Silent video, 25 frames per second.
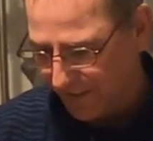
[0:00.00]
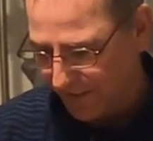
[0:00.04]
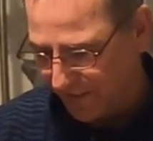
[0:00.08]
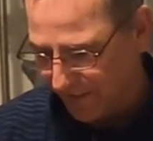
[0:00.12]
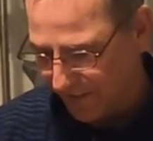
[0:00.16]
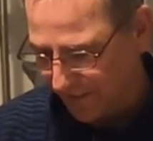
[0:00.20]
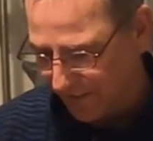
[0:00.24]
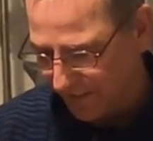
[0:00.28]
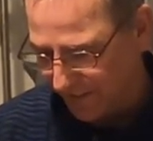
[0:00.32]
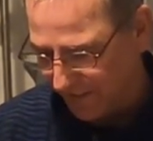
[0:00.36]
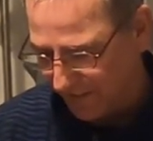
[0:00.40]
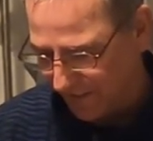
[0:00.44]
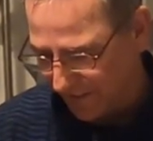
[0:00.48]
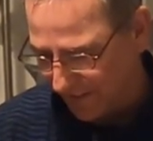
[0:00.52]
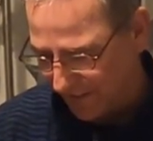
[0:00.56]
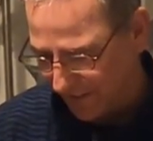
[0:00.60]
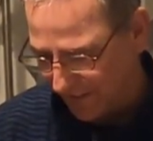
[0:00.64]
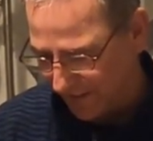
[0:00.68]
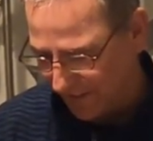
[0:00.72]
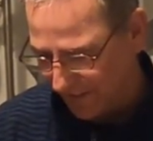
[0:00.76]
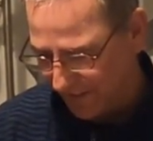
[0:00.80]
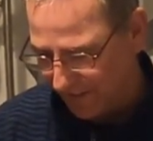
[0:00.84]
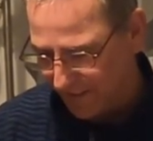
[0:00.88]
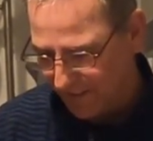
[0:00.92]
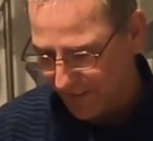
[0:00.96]
And
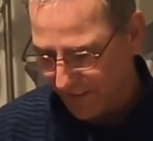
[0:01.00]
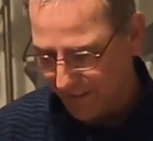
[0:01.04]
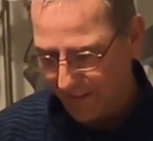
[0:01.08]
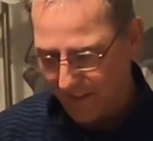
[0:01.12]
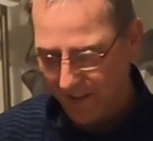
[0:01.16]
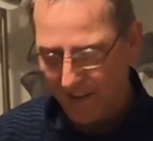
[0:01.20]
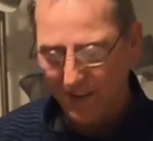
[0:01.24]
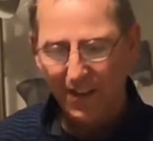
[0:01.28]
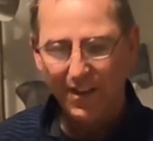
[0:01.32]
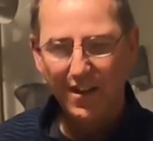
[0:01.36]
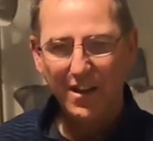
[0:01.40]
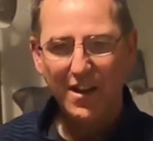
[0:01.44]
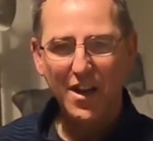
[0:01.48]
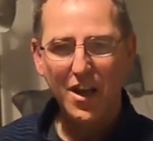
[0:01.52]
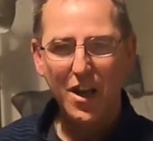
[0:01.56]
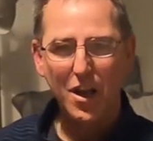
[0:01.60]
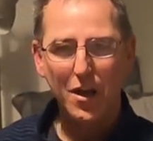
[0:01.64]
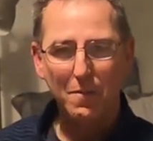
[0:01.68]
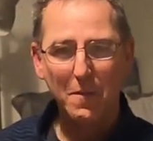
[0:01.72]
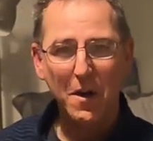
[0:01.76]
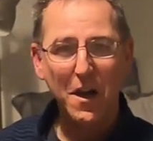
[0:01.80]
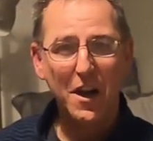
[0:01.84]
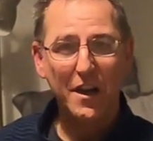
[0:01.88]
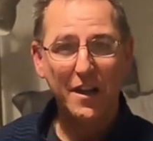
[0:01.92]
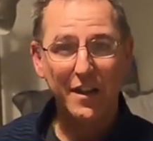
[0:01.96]

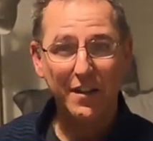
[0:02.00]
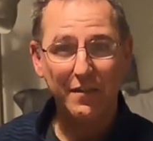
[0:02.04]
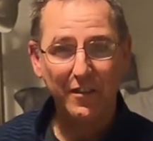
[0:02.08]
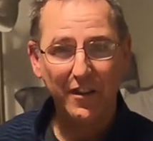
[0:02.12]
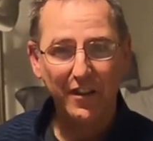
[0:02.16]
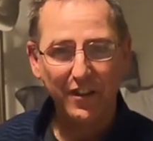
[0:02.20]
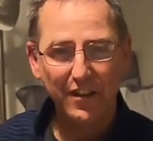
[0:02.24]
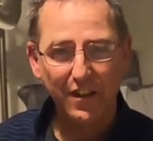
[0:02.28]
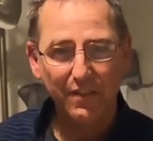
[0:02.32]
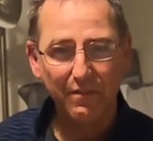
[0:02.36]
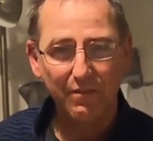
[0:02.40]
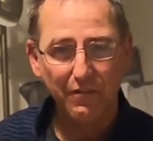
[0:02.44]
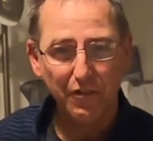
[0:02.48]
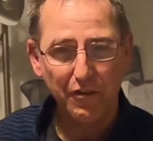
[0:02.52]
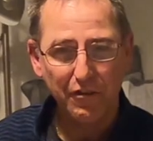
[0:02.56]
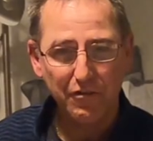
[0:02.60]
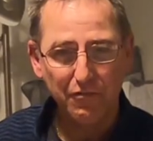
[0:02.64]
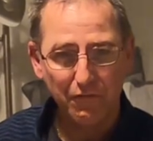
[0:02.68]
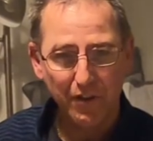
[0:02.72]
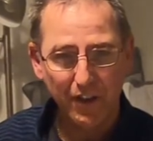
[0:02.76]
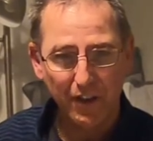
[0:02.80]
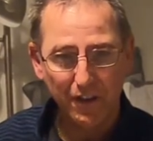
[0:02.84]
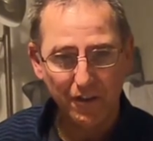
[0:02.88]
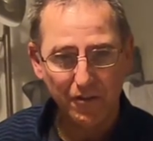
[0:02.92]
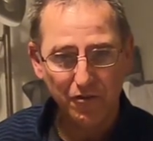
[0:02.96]
I might even give
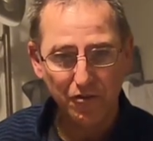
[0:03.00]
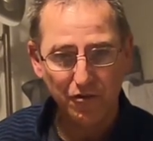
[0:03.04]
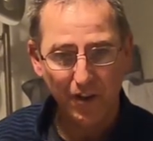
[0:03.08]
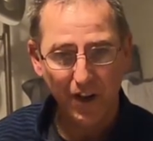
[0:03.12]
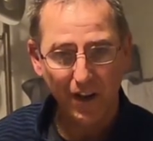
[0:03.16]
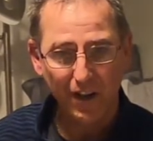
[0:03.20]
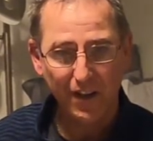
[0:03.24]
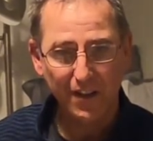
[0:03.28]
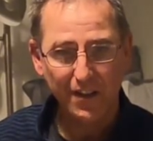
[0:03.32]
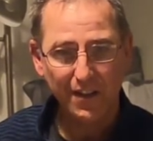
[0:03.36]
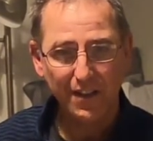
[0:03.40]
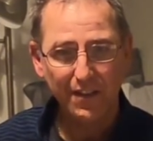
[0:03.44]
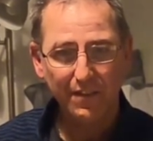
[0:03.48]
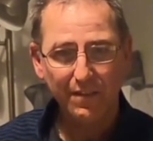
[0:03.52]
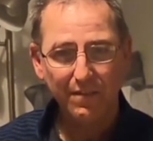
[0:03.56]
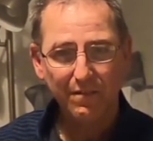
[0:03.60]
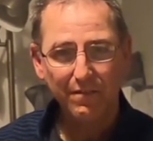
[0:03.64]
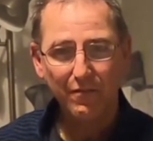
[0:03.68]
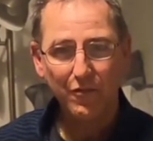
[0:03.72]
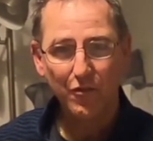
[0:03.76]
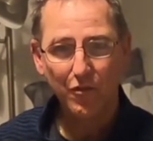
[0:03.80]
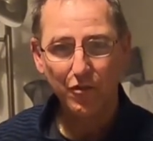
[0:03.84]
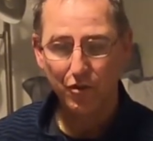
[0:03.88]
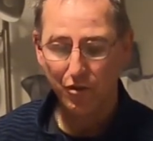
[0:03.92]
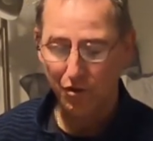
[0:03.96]
this rig a try,
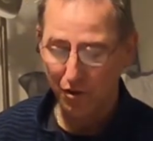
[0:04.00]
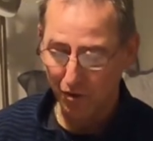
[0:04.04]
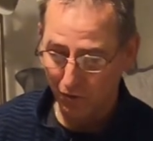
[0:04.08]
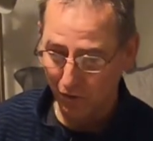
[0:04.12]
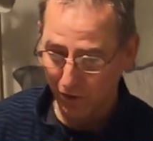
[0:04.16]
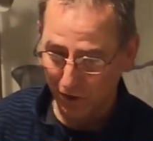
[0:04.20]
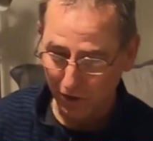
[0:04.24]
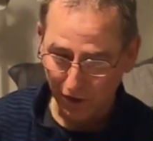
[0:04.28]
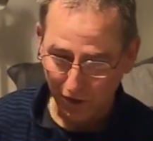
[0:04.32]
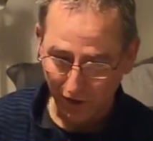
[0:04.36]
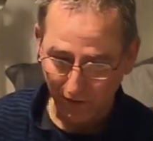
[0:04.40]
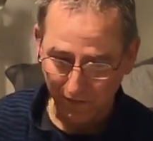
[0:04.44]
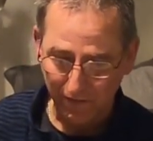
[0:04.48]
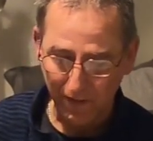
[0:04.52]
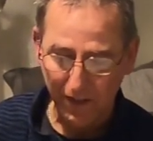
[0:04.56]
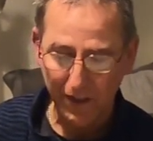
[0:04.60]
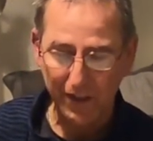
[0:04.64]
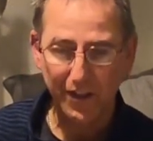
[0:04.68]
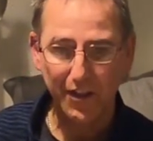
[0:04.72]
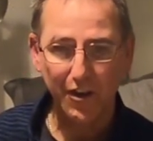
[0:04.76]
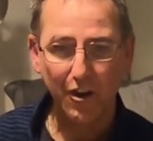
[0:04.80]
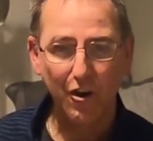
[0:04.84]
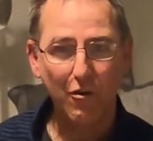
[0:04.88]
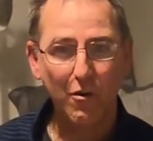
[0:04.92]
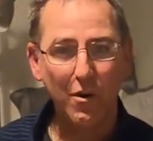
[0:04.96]
do a little
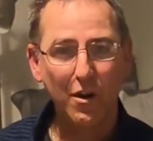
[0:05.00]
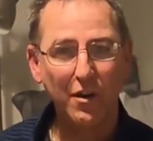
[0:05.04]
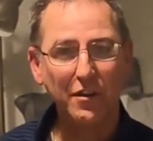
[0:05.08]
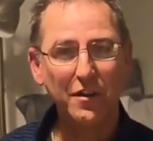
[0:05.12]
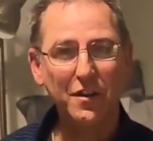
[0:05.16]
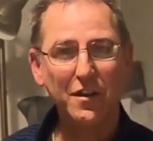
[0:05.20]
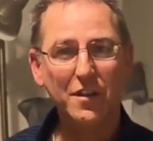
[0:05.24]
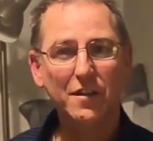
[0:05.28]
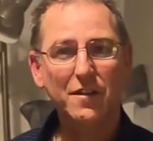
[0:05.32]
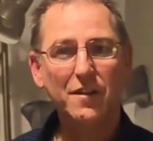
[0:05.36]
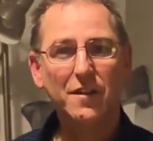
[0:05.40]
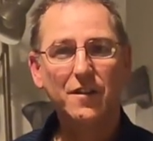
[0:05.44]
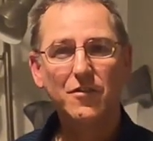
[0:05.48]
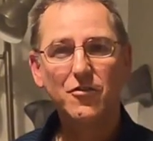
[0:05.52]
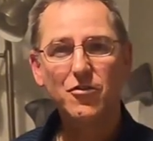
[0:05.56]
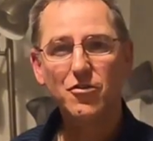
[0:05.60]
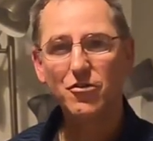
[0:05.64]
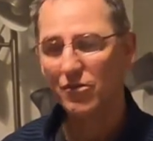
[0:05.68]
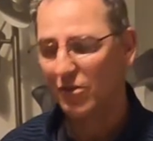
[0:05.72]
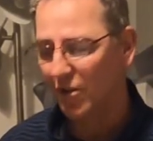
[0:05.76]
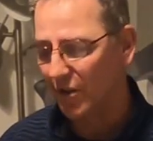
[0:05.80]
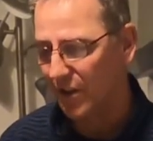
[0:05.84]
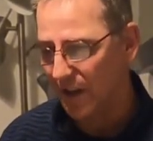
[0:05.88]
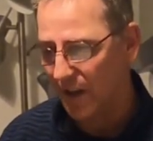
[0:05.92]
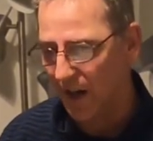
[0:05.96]
video on it,
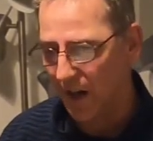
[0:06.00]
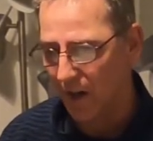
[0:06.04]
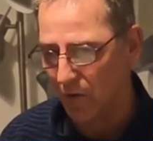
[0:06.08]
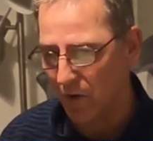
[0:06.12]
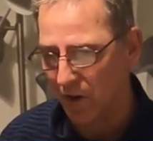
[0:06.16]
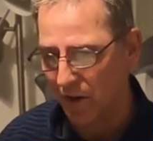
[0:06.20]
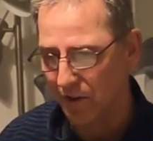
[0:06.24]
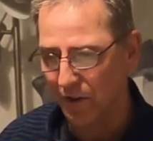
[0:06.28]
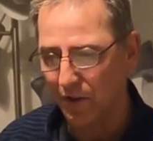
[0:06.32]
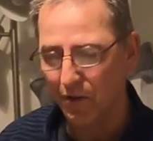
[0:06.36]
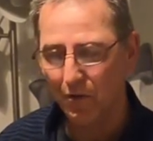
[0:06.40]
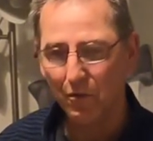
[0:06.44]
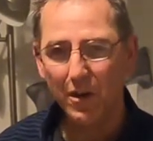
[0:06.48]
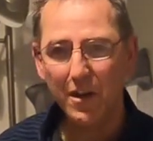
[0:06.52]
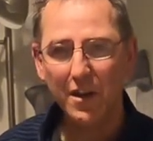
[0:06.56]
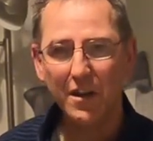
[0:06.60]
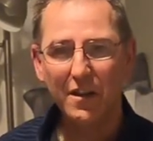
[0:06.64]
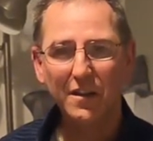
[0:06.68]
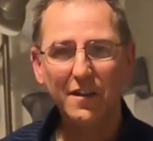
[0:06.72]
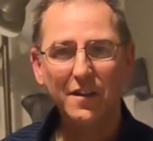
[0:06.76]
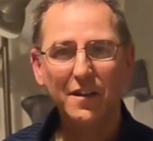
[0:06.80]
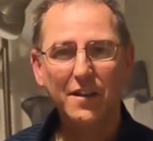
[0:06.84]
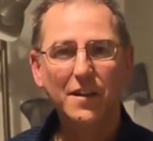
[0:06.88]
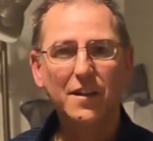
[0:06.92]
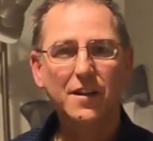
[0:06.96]
show you how I do
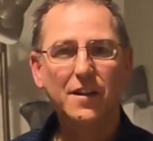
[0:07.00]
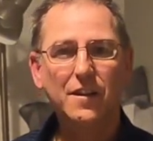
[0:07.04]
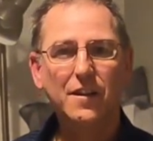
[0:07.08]
it,